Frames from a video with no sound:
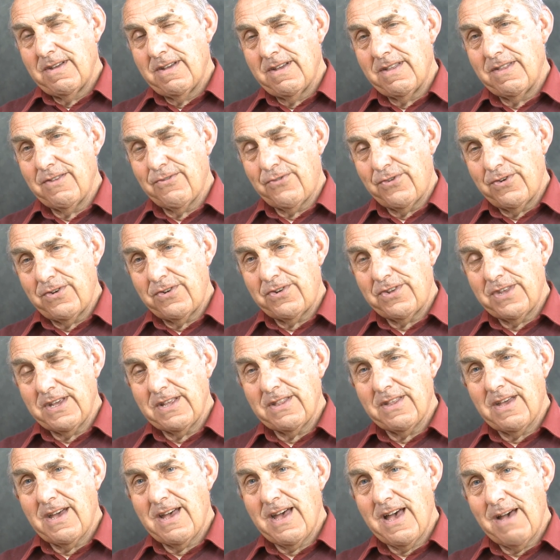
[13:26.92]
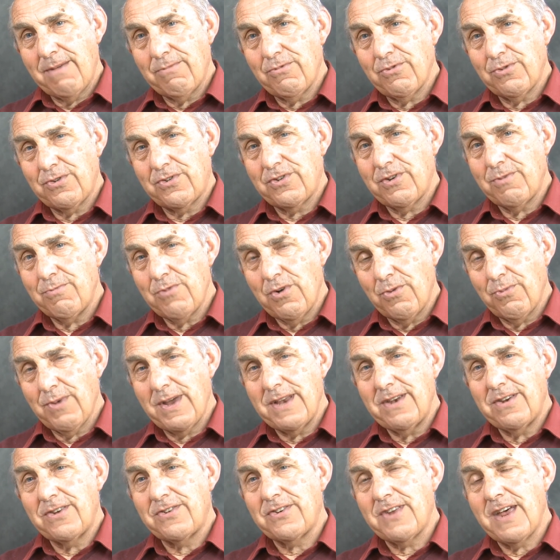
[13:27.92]
And the first thing that happened was someone
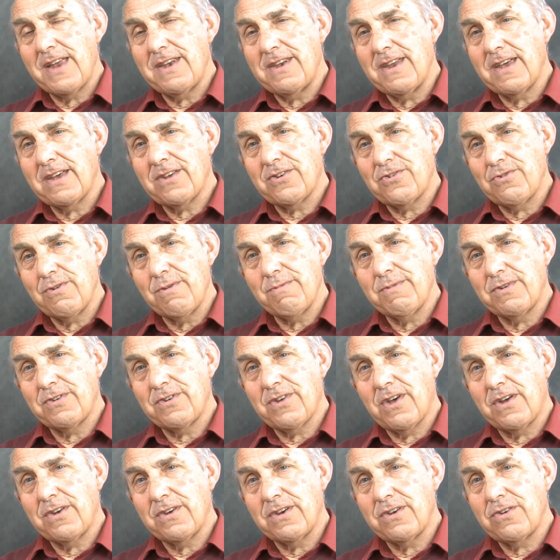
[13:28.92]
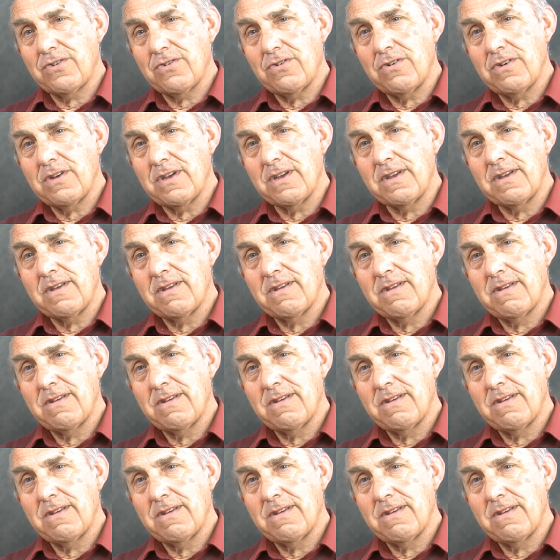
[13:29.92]
went and sat next to him and started talking.